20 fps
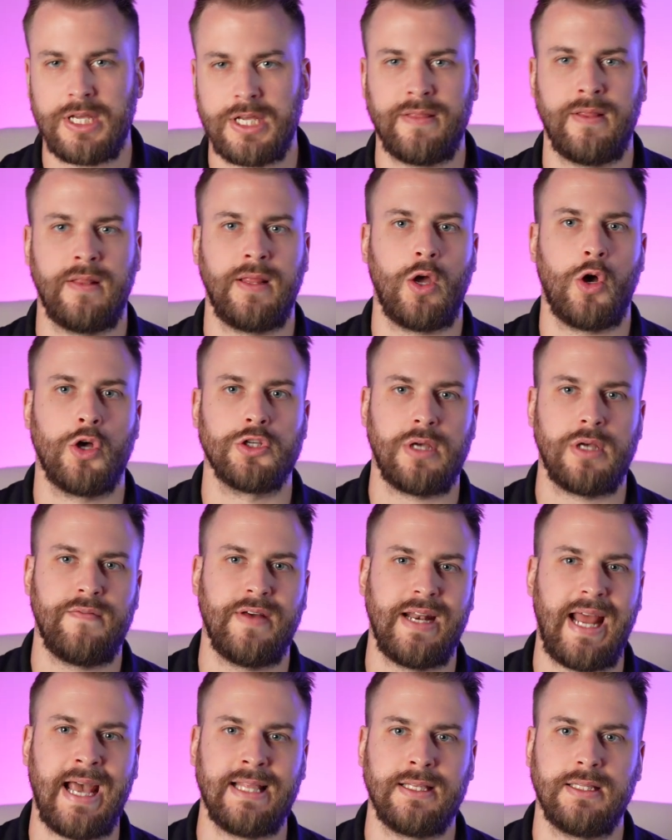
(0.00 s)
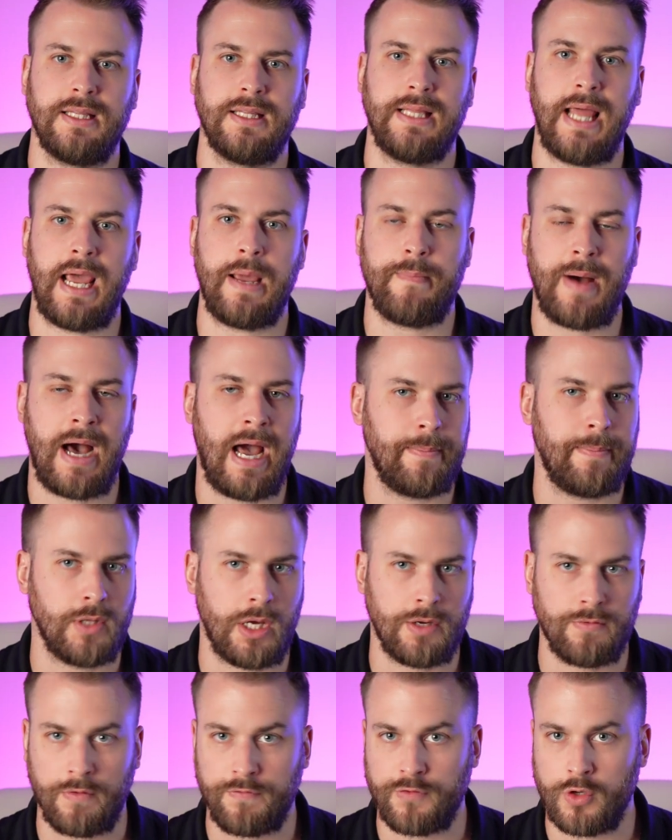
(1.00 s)
And then they also have an end of the day
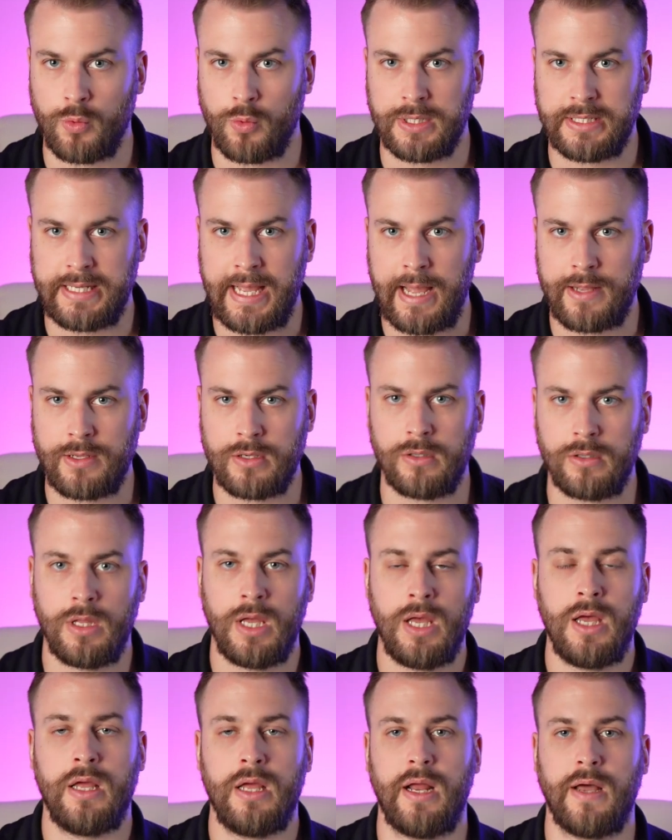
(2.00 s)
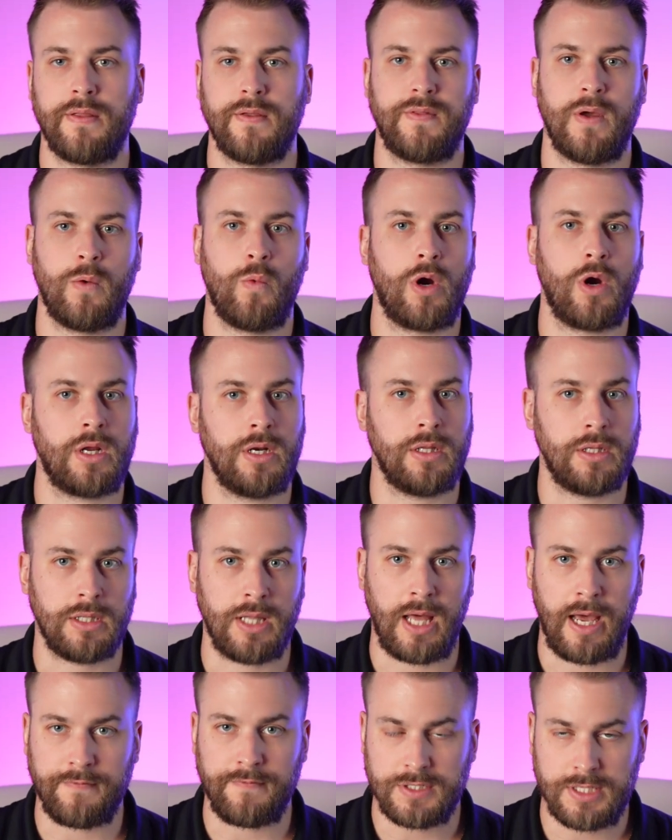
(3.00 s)
pipeline review with Daniel. Now that they're working in the
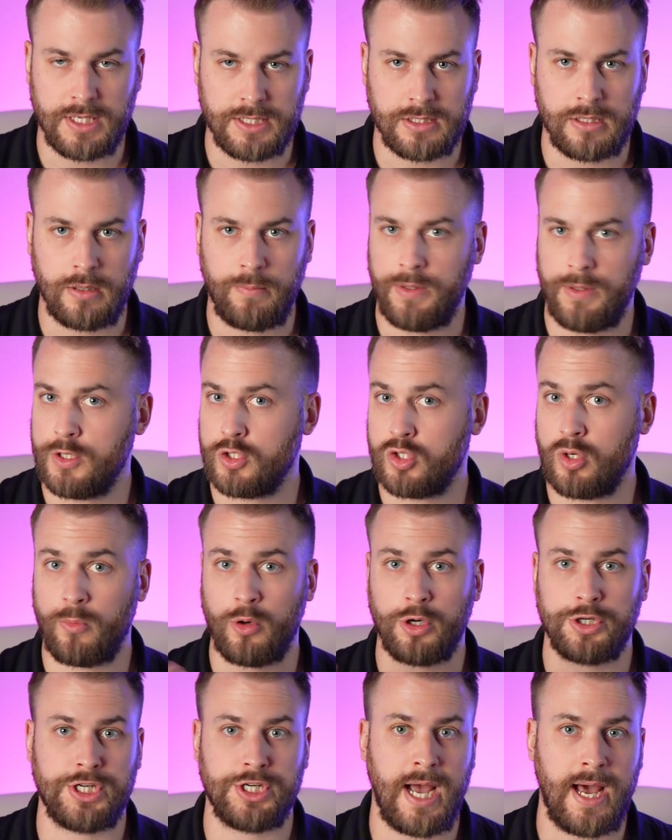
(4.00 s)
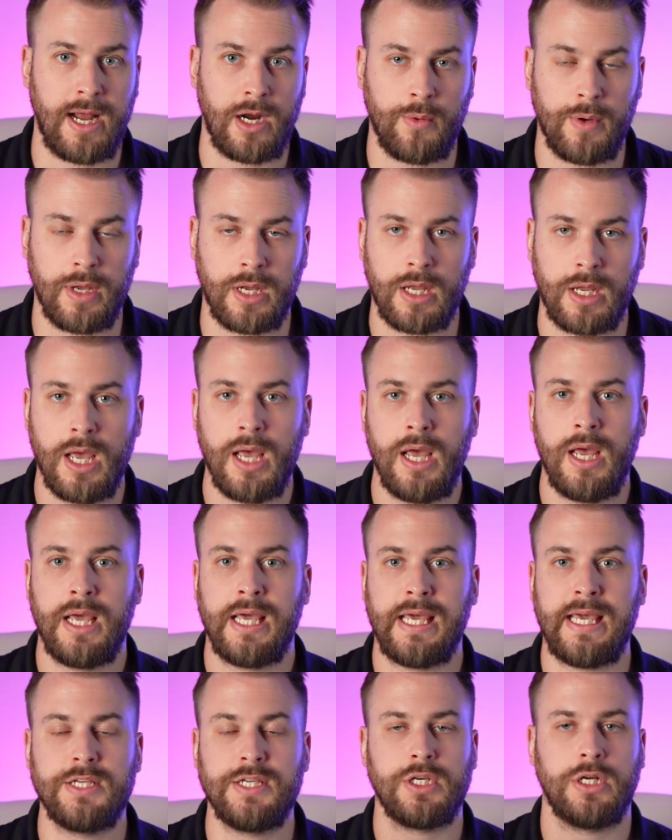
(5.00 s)
live system and there's no more shadowing,
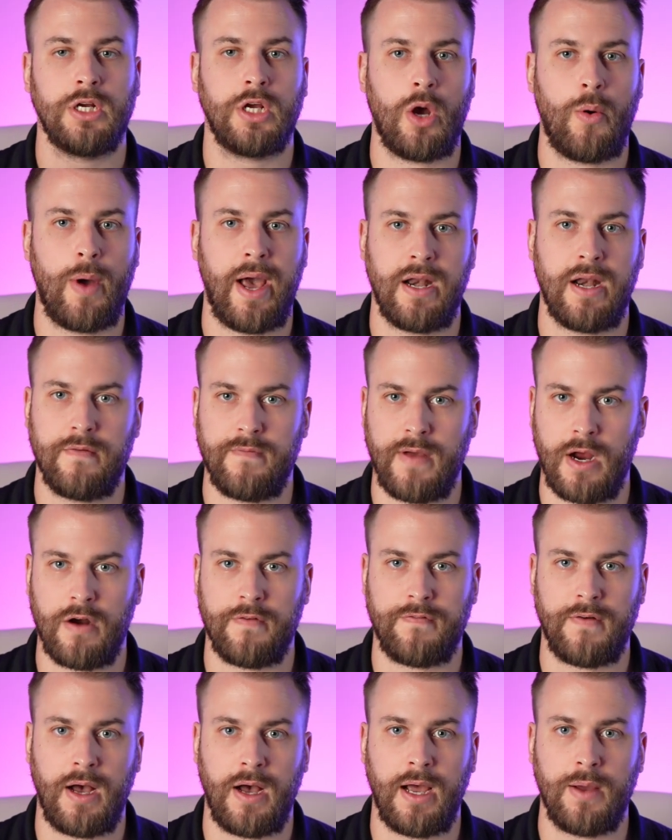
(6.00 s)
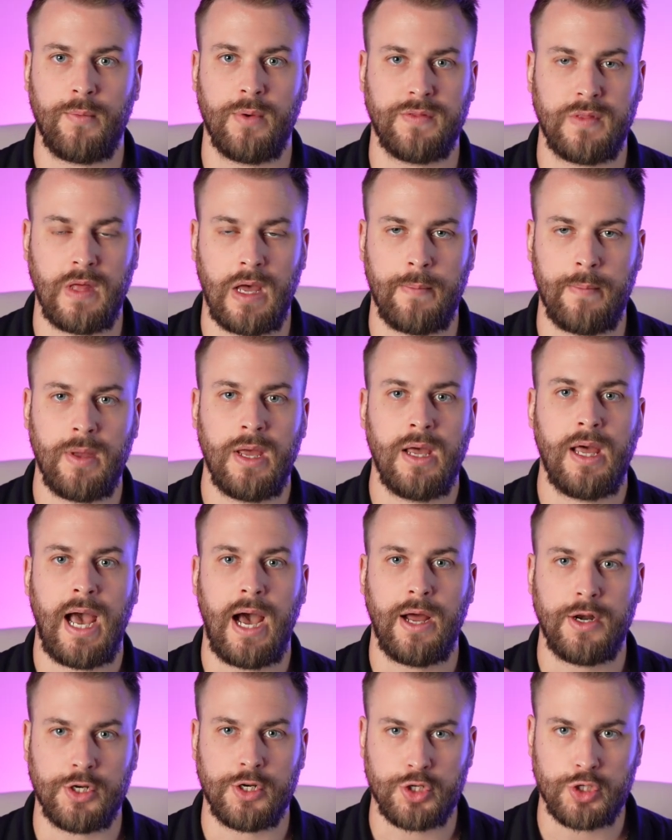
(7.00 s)
he's going to go ahead and verify with them,
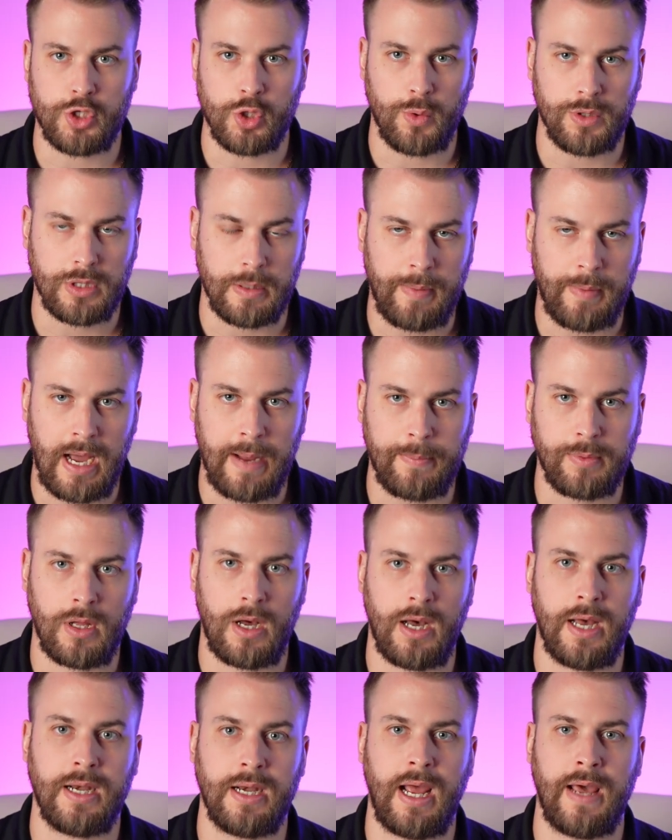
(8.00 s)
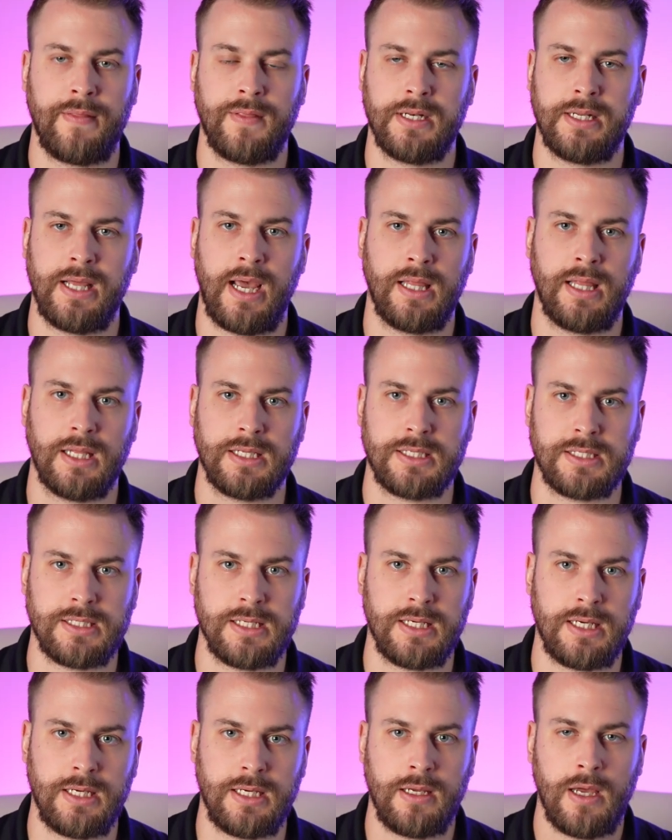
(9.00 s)
how did you do with the pipeline and the day? Let's
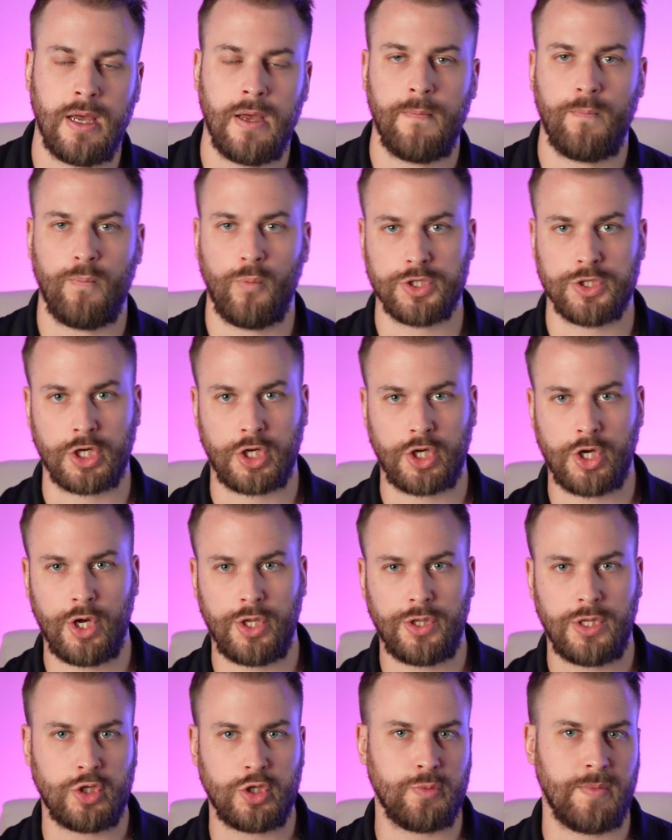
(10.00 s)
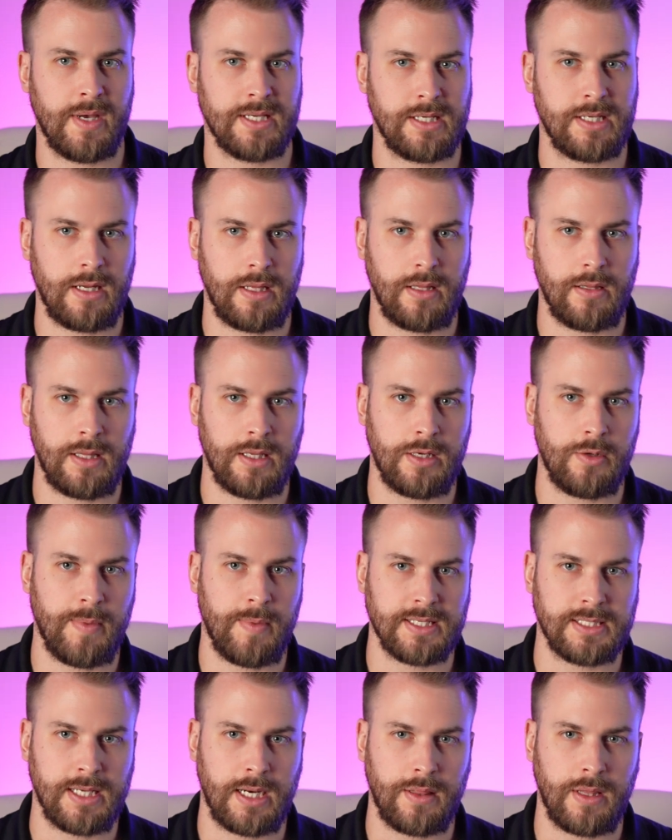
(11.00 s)
see, was it good? Did you mess
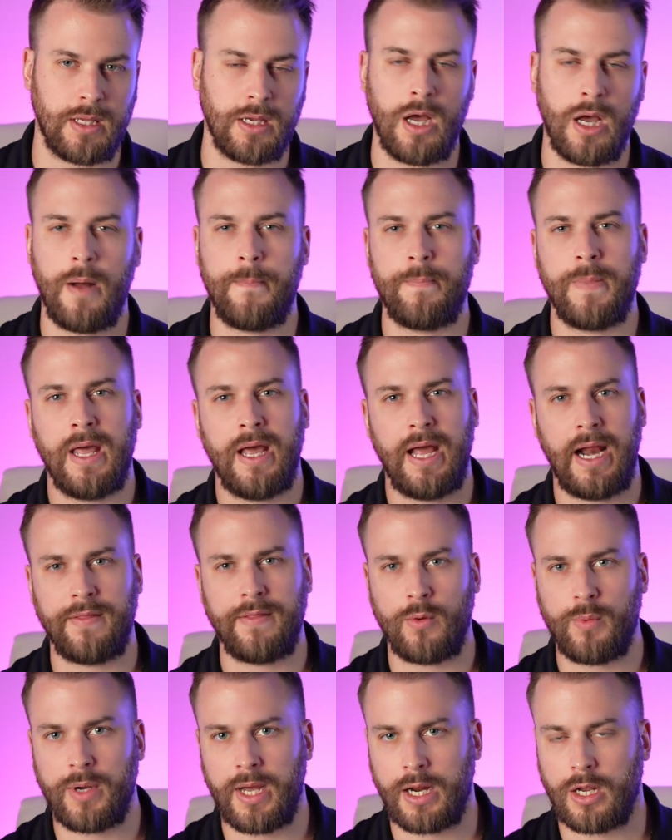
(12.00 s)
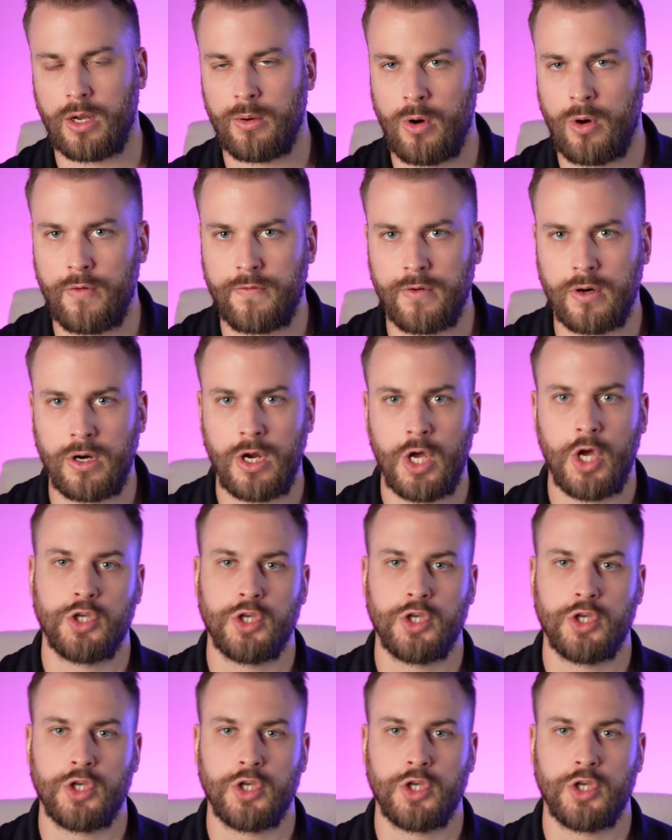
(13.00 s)
anything up? Anything we got to go over?